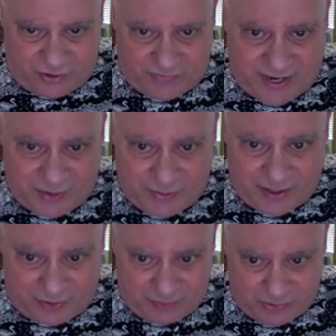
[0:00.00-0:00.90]
How do we get
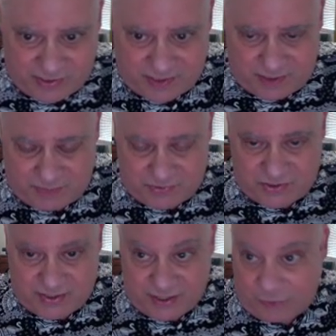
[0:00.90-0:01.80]
our immune systems to
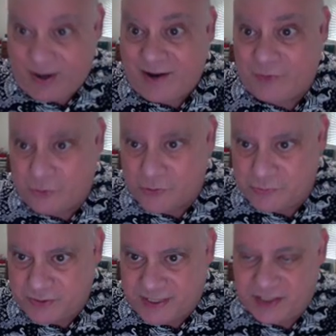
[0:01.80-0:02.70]
get around those
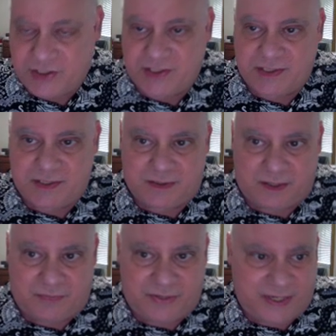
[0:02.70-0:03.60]
protections
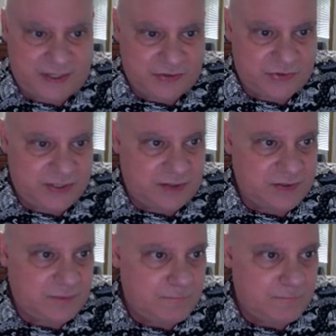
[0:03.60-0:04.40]
of the cancer cells?